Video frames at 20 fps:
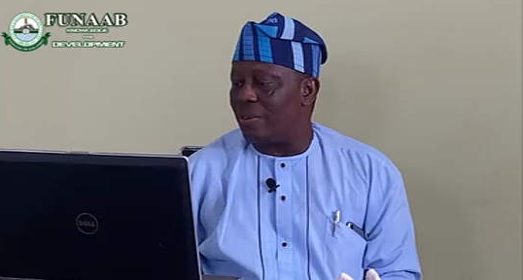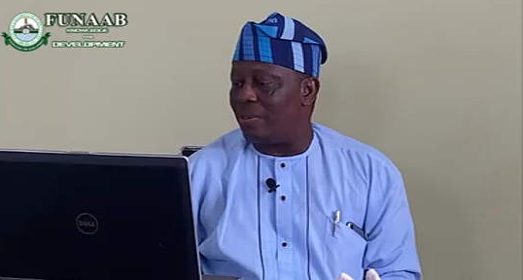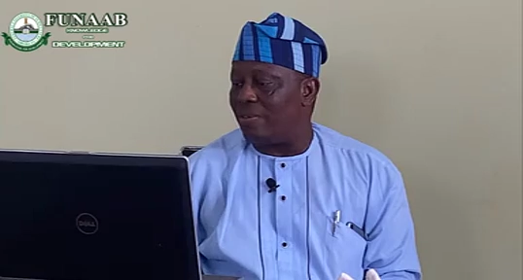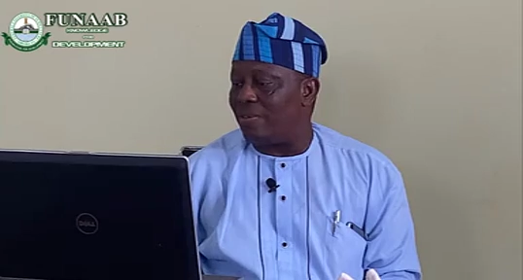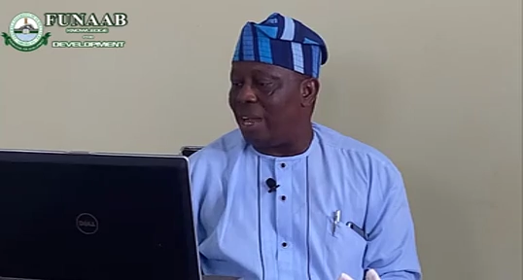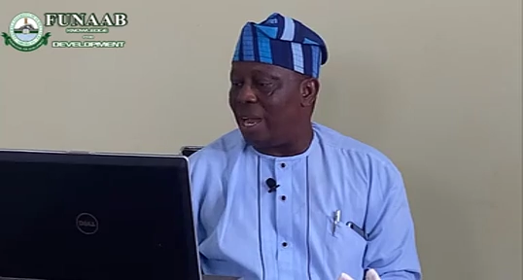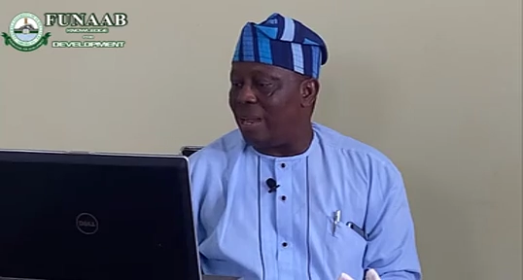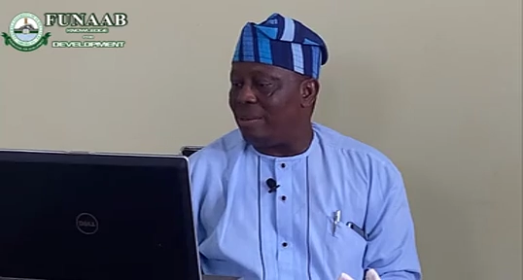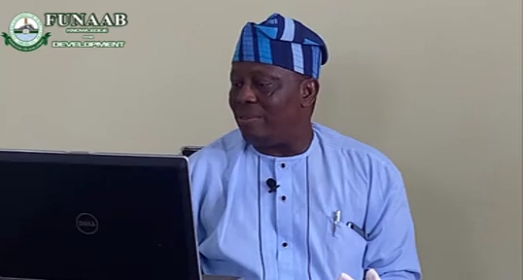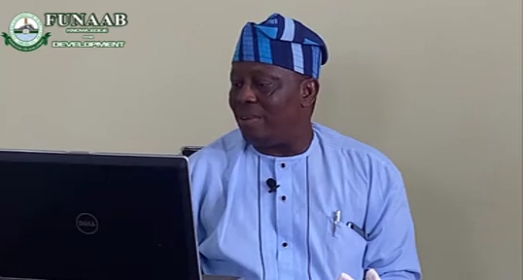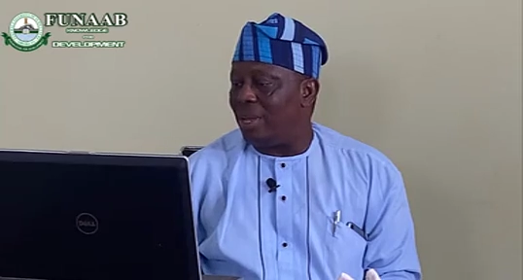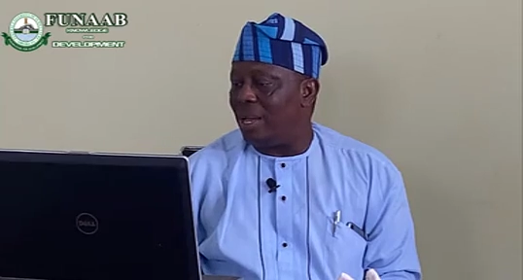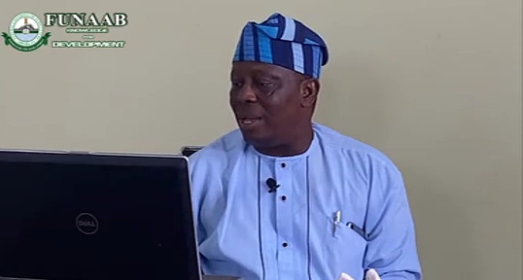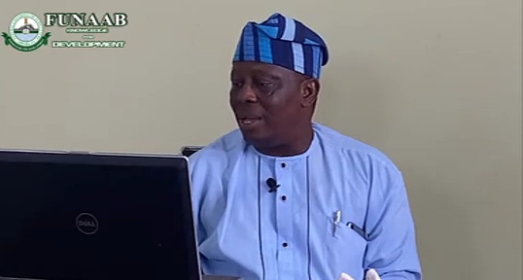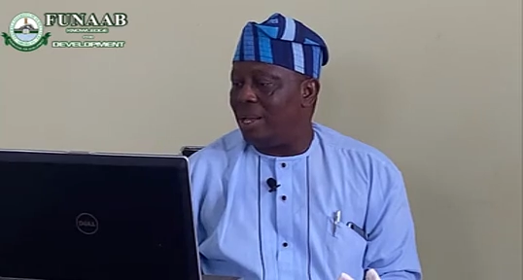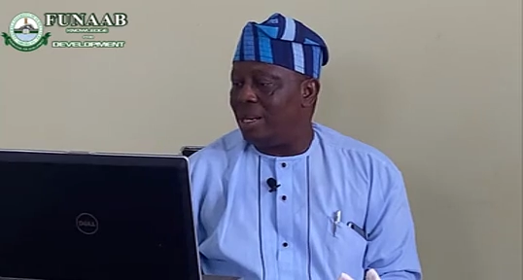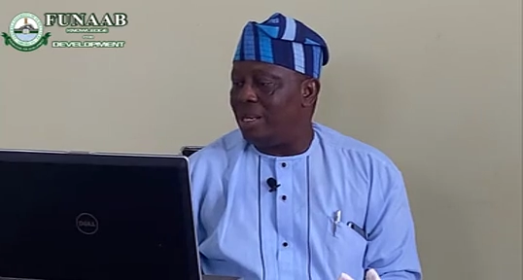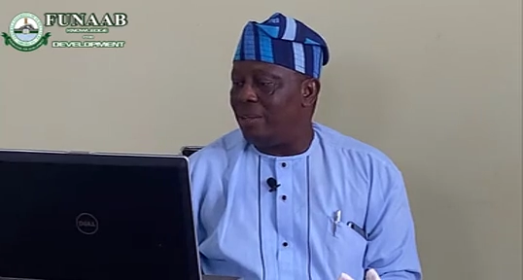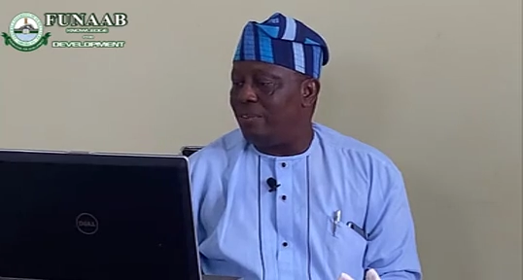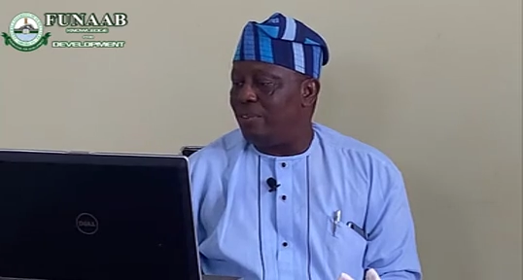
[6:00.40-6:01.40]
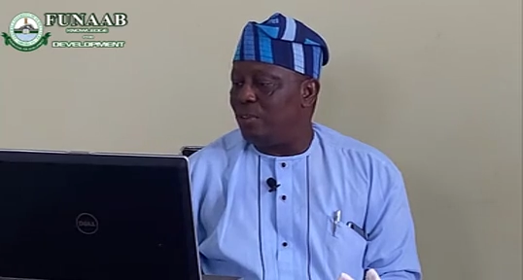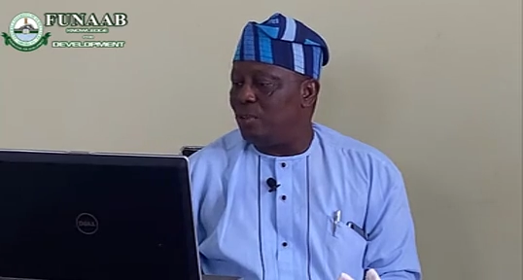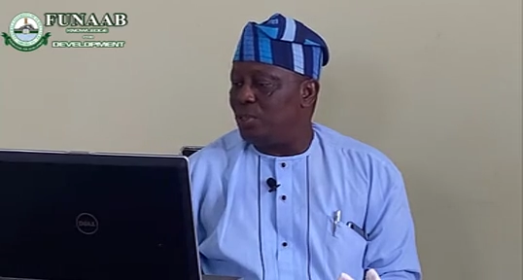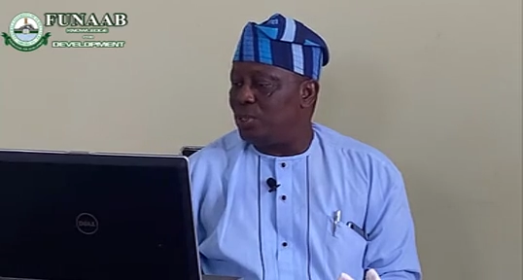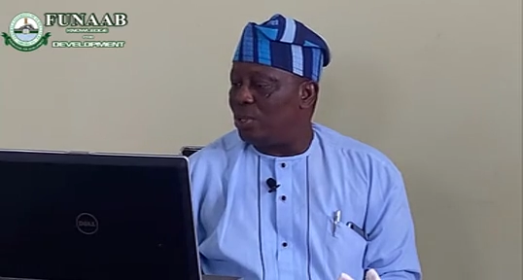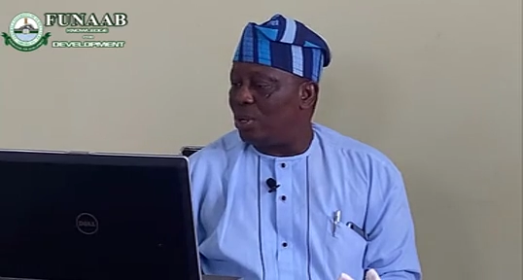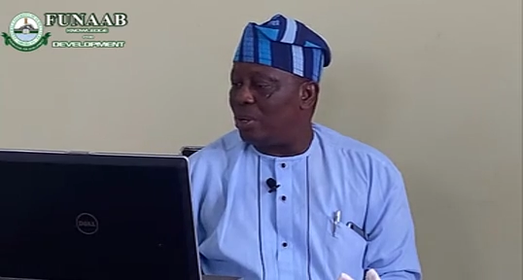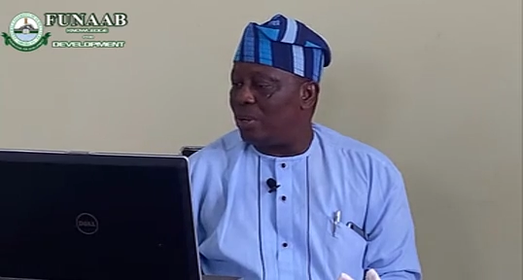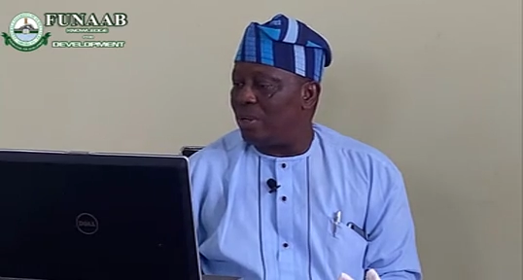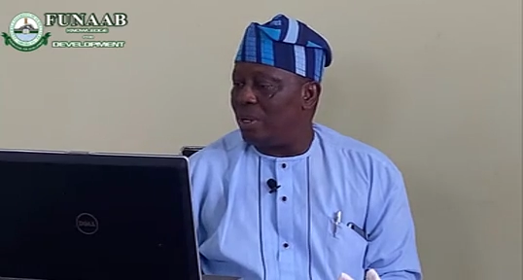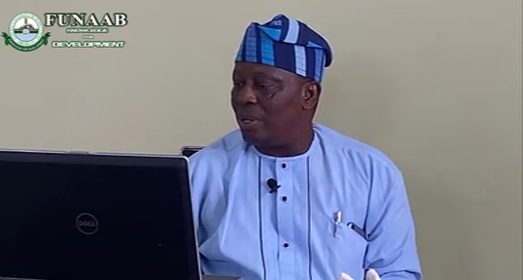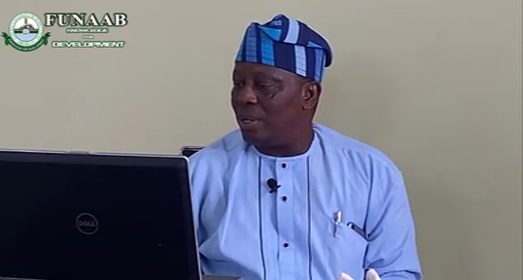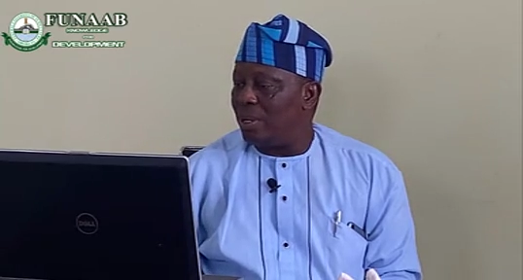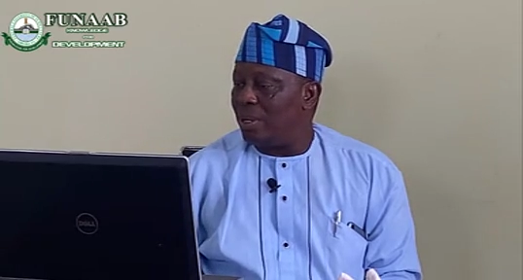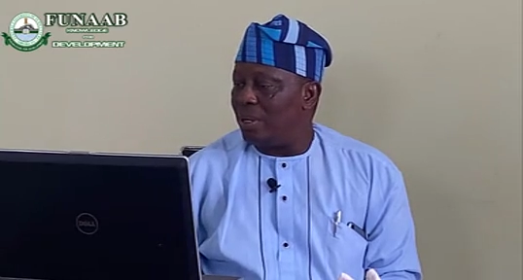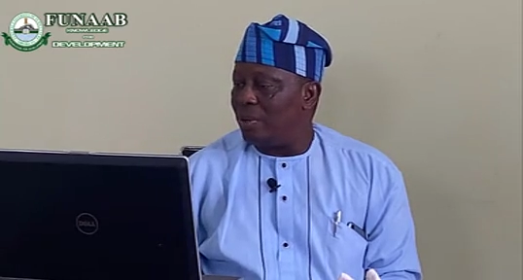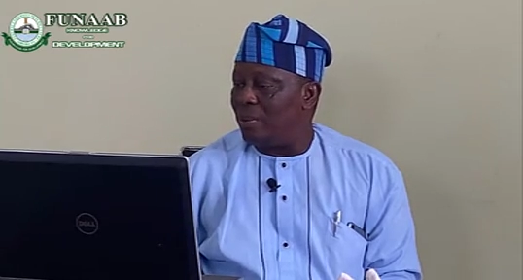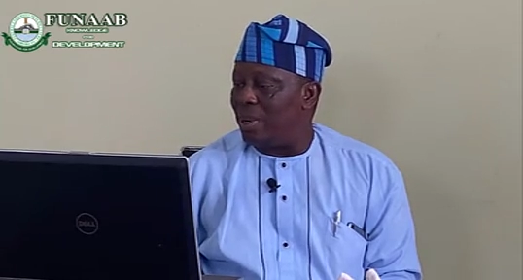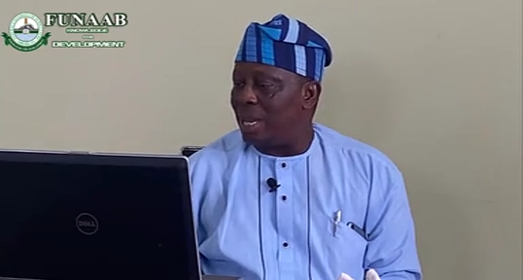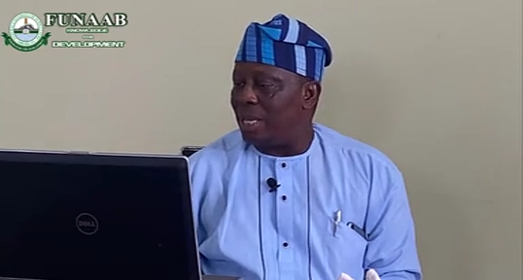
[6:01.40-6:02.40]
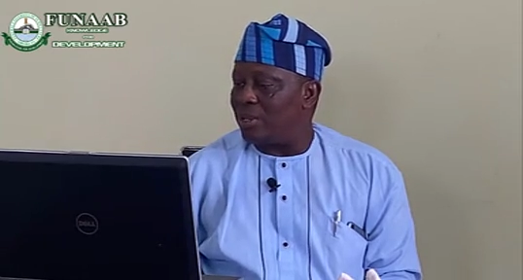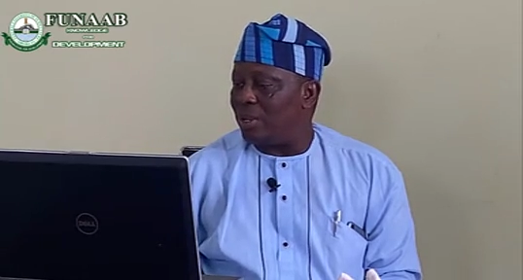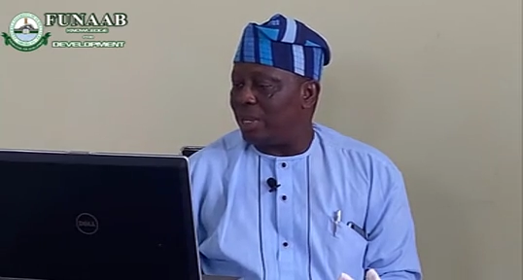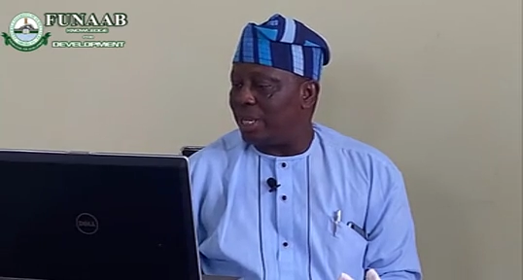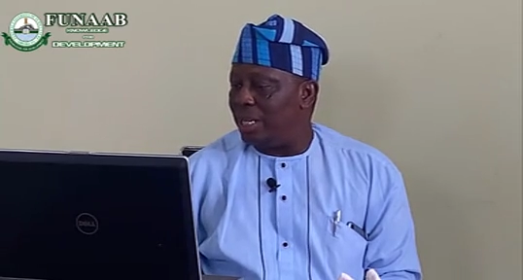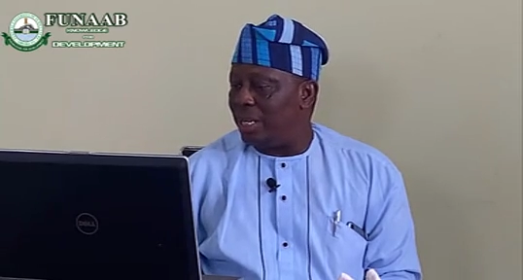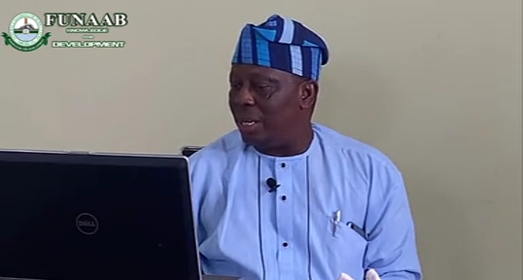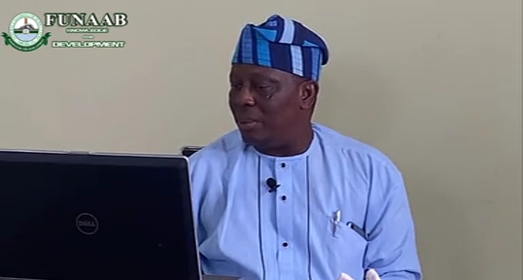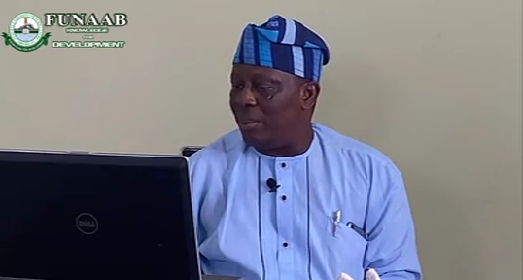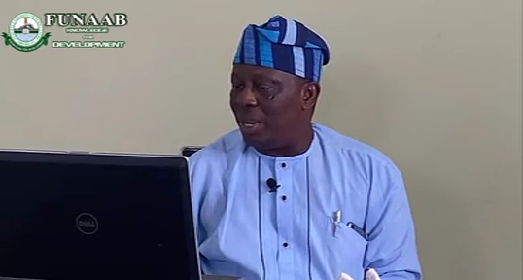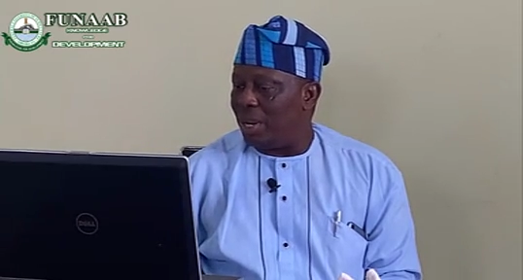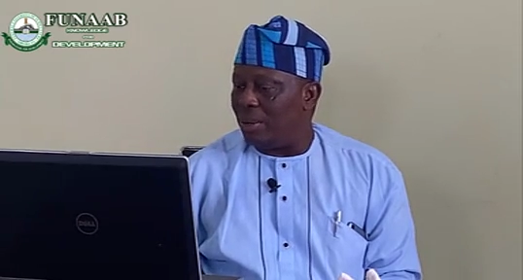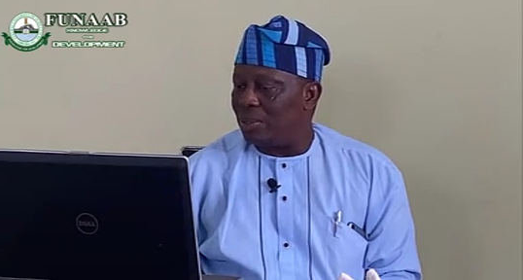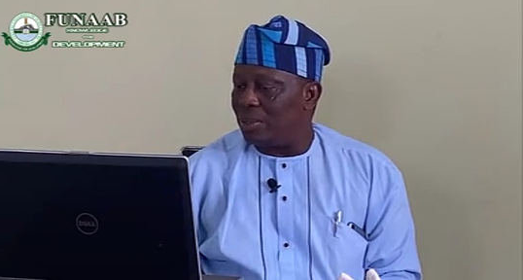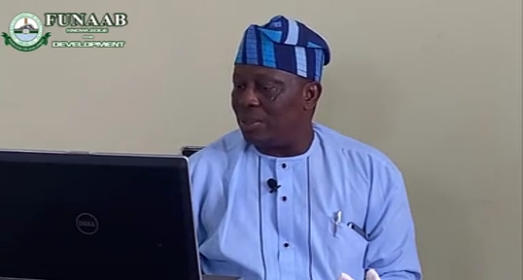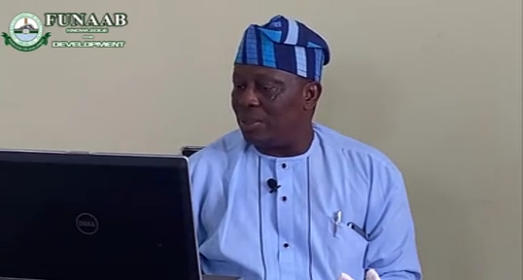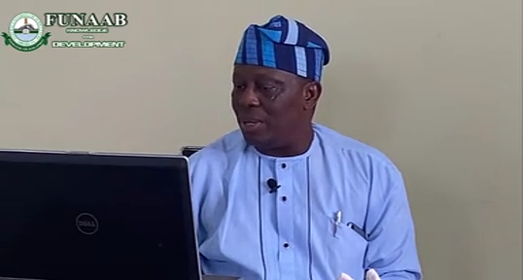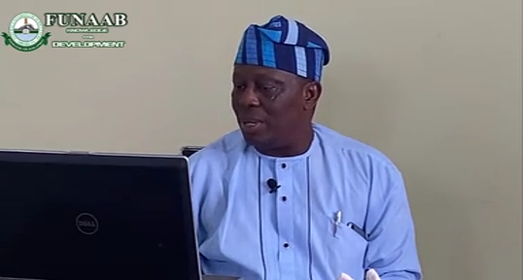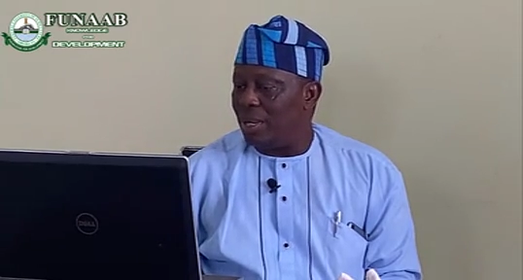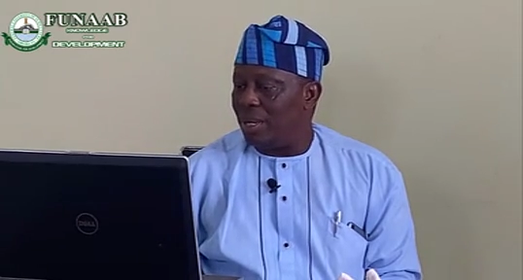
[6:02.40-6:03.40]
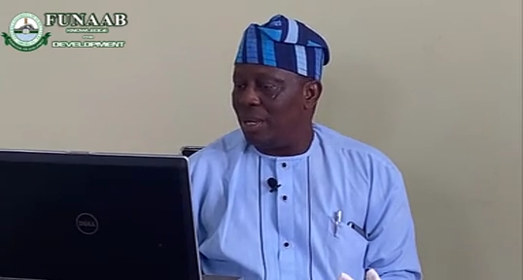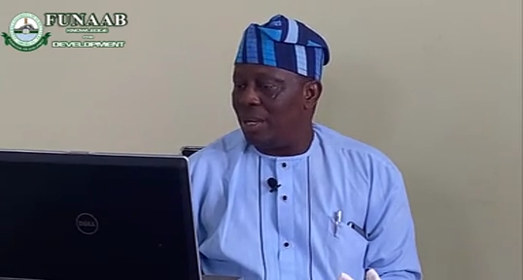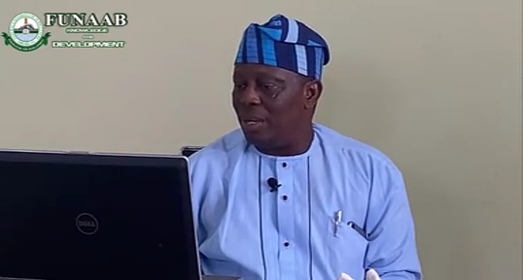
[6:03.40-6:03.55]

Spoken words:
to survive the future we are talking about.